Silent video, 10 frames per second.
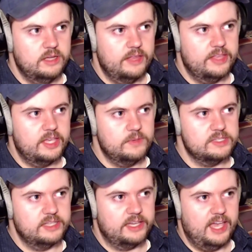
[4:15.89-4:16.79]
I think it
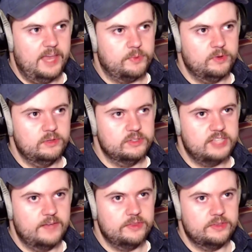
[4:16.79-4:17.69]
was like April
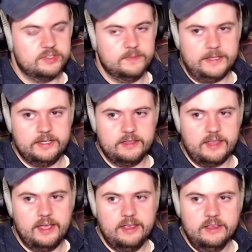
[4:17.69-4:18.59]
7th or something like
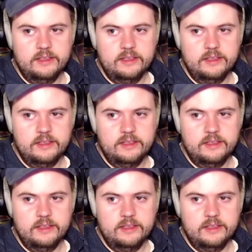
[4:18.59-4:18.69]
that.